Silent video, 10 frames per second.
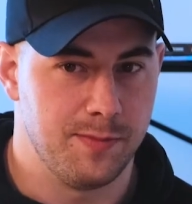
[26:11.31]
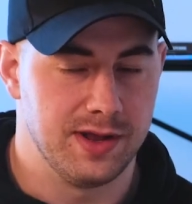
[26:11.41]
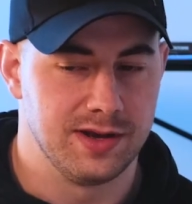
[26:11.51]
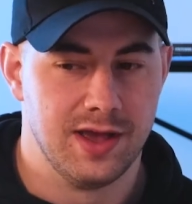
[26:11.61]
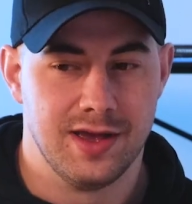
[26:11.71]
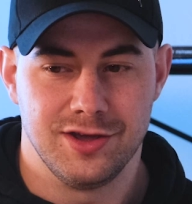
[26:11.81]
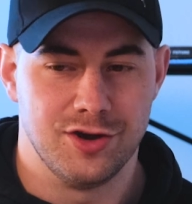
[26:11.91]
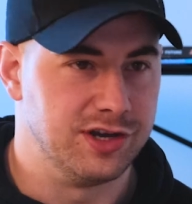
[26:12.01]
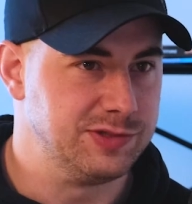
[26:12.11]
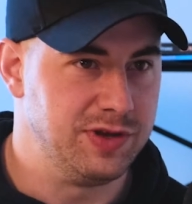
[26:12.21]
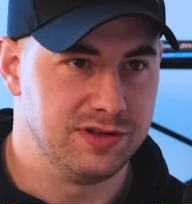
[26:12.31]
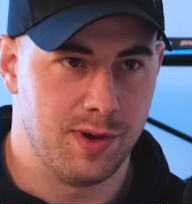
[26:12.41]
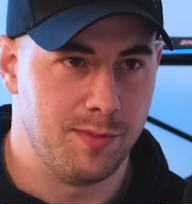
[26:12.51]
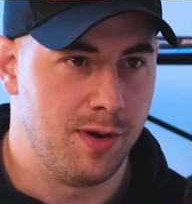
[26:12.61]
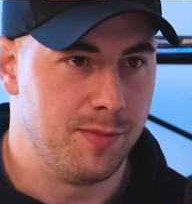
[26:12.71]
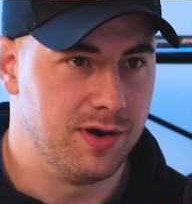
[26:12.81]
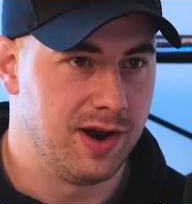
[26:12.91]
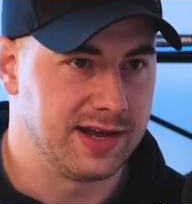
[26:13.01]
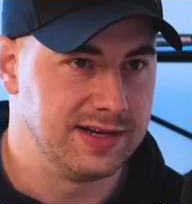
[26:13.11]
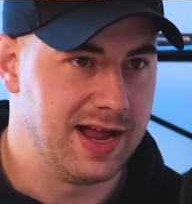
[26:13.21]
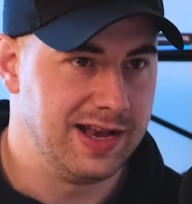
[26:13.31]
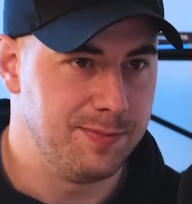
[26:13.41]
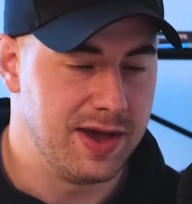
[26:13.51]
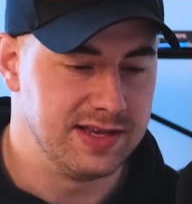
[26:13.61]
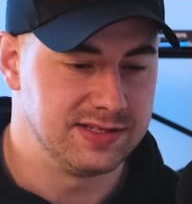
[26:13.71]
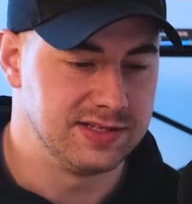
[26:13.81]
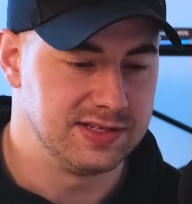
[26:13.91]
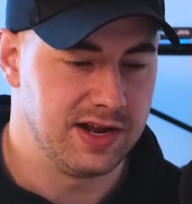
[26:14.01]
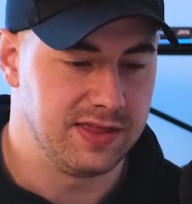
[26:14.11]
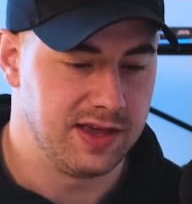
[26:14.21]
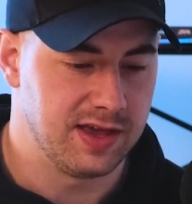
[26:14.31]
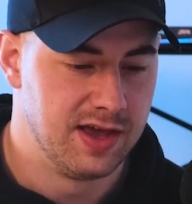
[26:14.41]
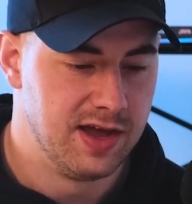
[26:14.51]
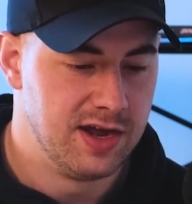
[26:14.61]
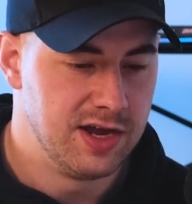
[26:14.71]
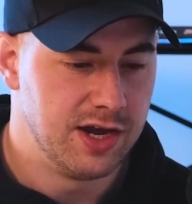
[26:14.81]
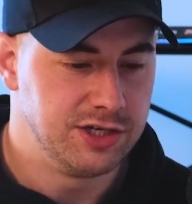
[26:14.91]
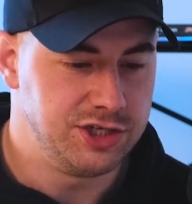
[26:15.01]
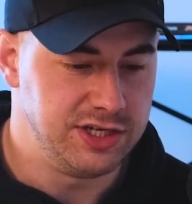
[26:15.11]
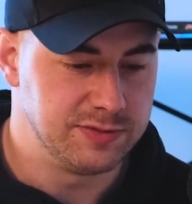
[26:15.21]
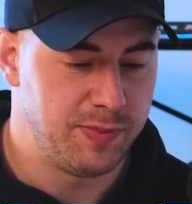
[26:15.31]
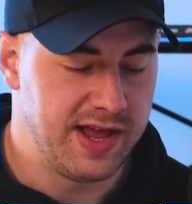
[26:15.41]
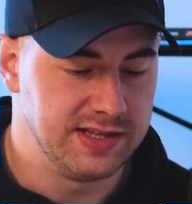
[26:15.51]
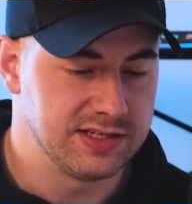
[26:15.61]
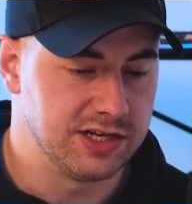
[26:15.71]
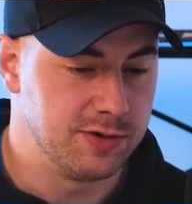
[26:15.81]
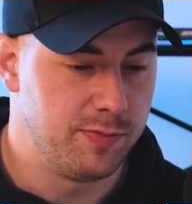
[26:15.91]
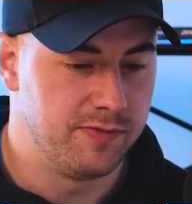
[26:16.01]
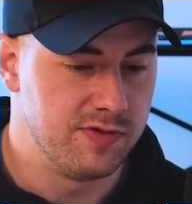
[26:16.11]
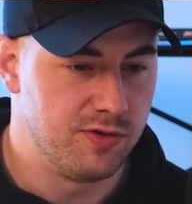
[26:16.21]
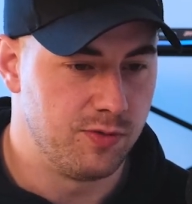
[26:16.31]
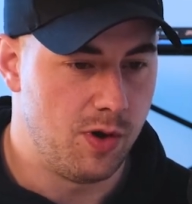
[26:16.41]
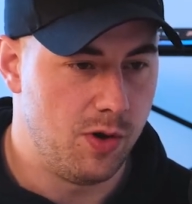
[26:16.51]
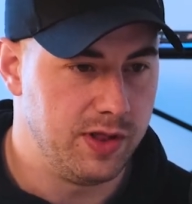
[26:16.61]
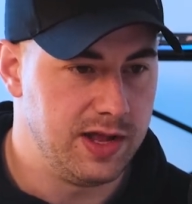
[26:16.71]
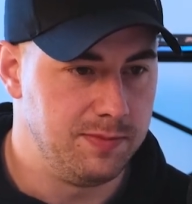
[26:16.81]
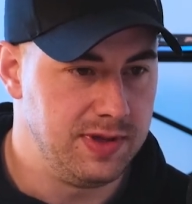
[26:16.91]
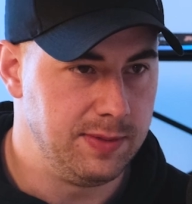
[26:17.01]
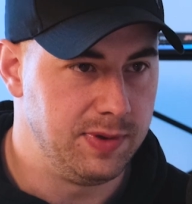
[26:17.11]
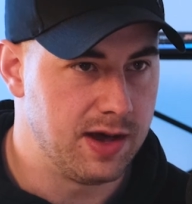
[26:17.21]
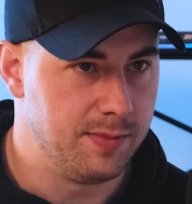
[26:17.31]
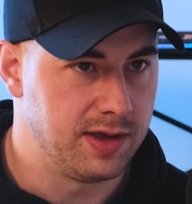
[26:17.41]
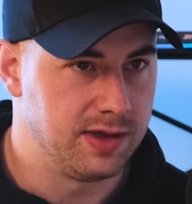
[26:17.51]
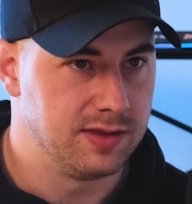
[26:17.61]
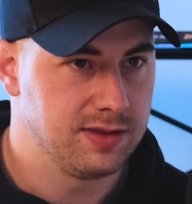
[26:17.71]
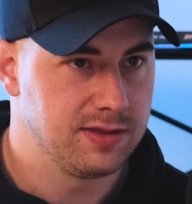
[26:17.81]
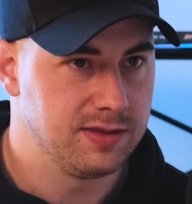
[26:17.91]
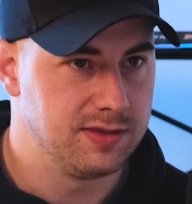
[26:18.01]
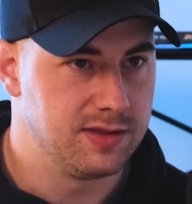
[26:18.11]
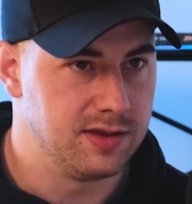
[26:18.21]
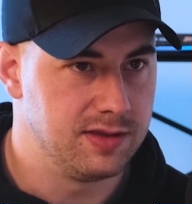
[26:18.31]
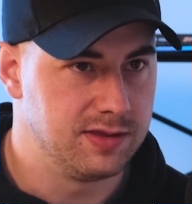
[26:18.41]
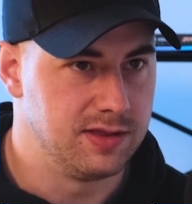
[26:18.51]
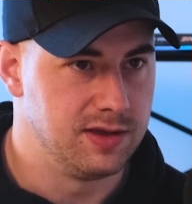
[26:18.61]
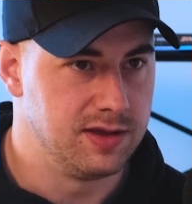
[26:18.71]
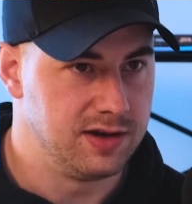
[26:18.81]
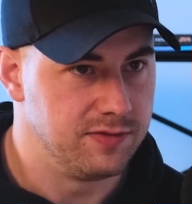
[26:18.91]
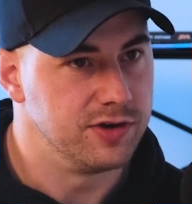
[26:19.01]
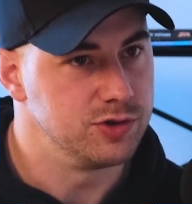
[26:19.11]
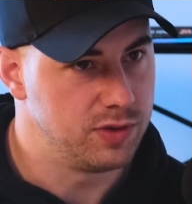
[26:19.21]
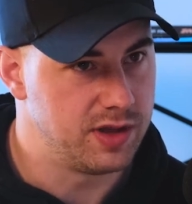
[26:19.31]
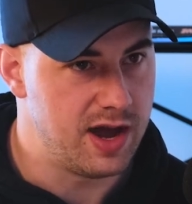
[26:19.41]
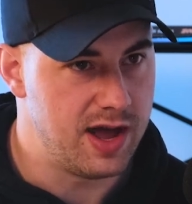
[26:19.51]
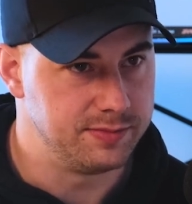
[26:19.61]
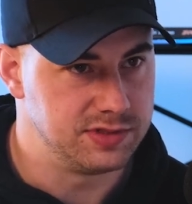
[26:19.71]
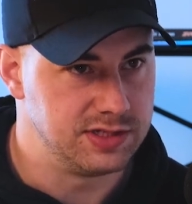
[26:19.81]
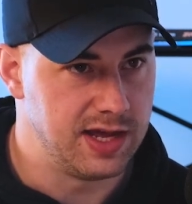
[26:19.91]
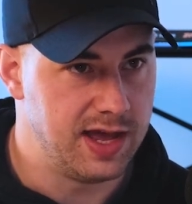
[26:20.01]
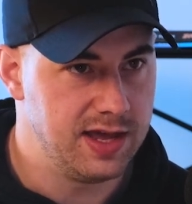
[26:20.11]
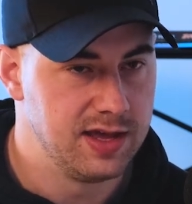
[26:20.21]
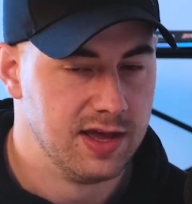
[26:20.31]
But, you know, I speak to my mom on like a daily basis. And I think she's played such a pivotal role in me becoming the individual that I am today.